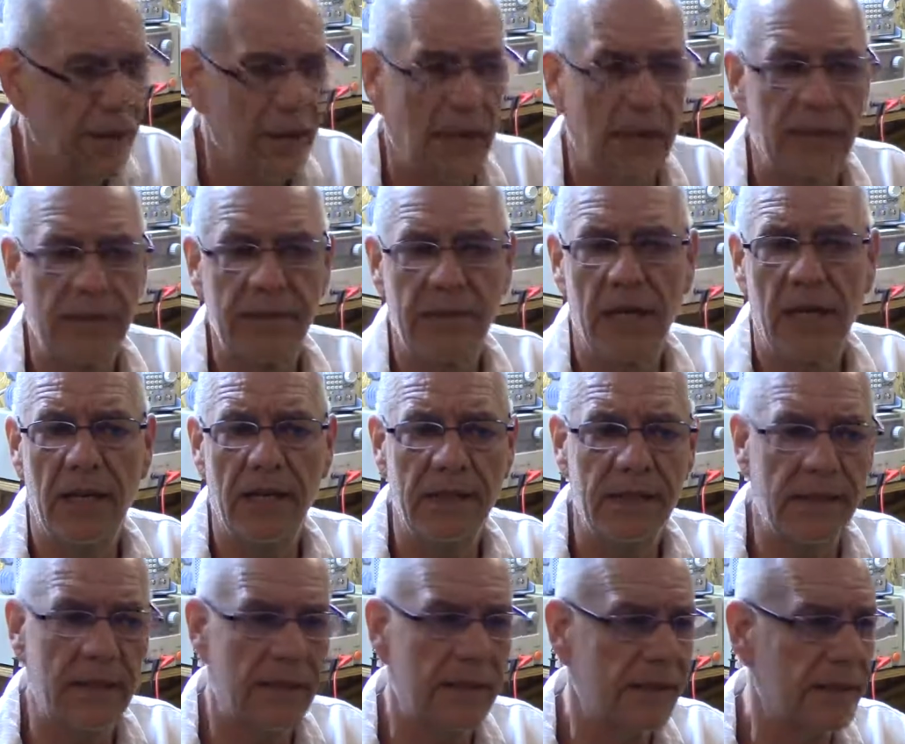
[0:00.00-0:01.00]
it's not
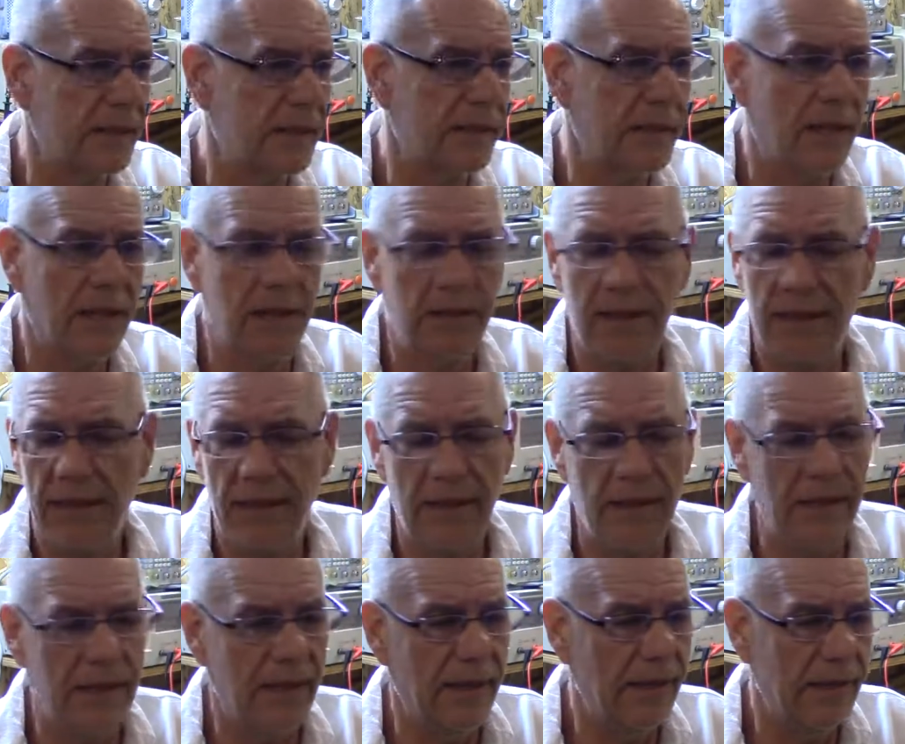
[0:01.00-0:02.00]
this, it's not,
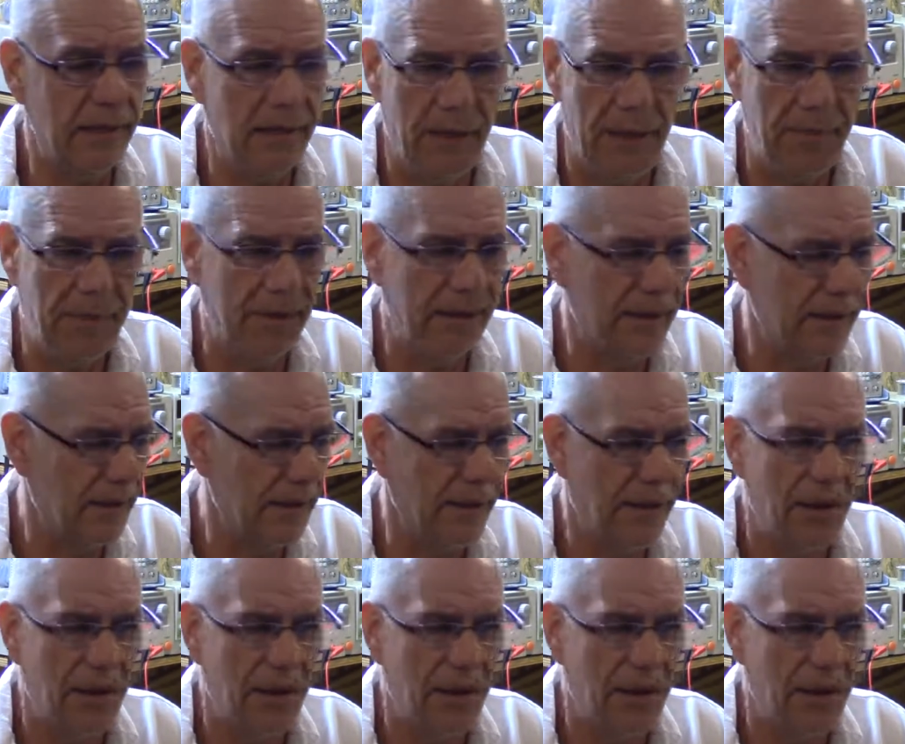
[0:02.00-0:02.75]
I mean,